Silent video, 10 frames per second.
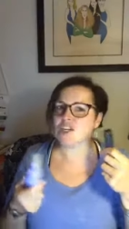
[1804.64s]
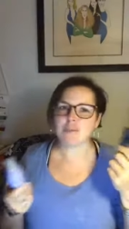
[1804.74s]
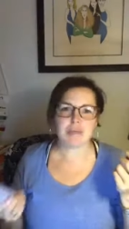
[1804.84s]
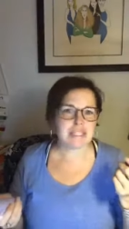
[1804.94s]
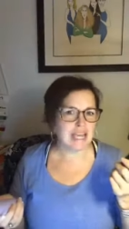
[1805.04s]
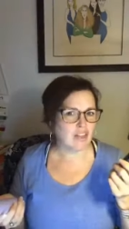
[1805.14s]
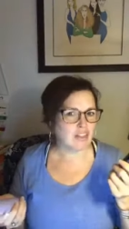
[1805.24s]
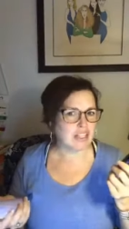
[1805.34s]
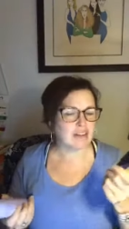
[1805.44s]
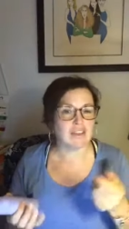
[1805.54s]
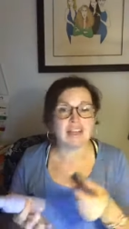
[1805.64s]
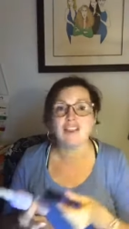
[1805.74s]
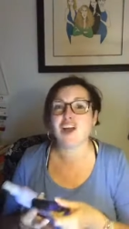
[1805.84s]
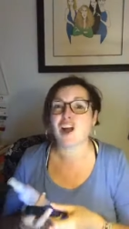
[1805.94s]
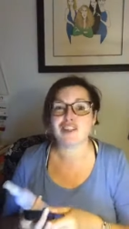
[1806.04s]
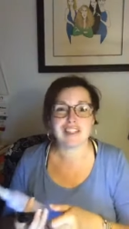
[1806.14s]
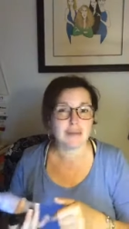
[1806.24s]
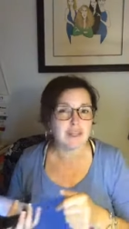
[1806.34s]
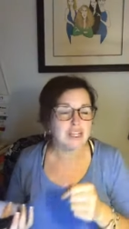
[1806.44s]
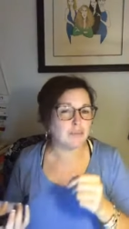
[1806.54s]
it just means healthy living. And the, our
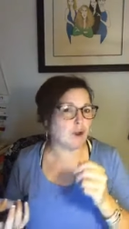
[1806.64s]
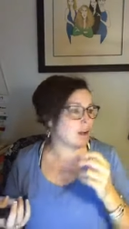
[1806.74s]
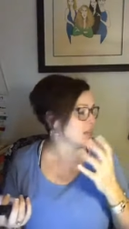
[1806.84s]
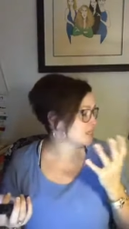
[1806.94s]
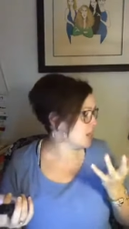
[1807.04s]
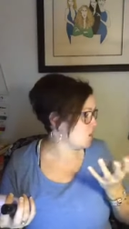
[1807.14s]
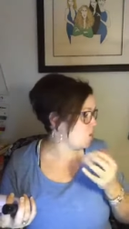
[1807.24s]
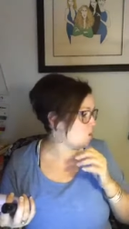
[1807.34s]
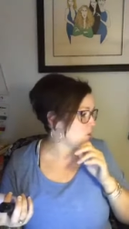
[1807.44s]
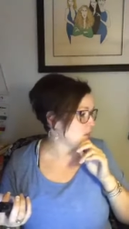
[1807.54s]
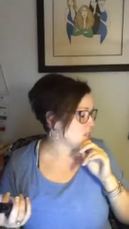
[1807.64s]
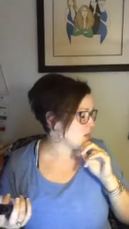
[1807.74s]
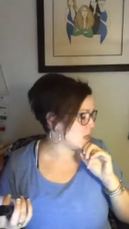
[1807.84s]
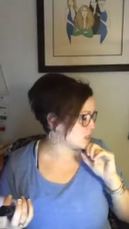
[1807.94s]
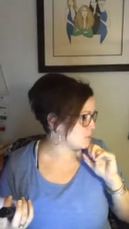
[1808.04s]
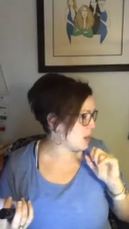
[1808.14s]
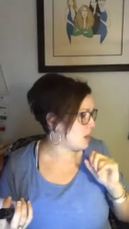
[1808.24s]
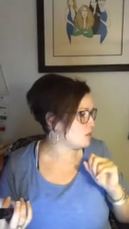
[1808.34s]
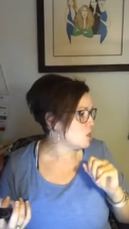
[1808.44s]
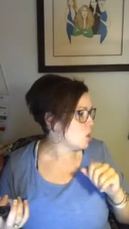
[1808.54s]
CBD products I already talked
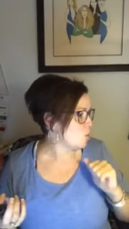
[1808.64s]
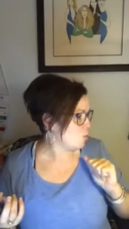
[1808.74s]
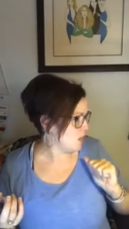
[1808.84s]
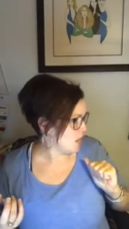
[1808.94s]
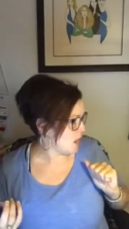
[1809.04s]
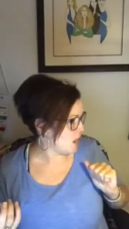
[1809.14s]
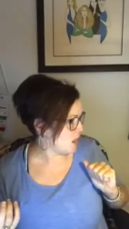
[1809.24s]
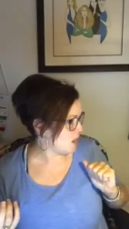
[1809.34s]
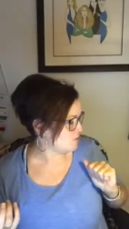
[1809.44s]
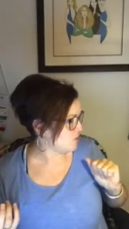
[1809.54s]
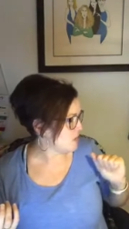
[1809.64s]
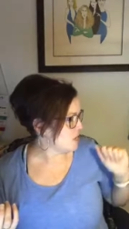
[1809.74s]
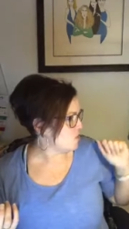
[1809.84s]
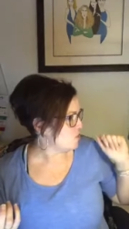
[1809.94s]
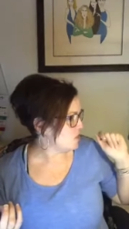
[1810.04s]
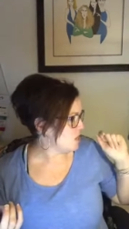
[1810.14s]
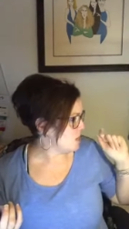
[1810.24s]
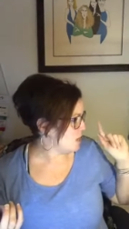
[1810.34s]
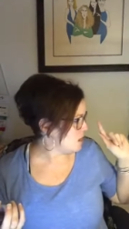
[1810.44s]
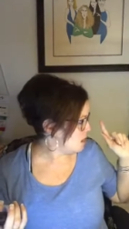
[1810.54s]
about. We have the,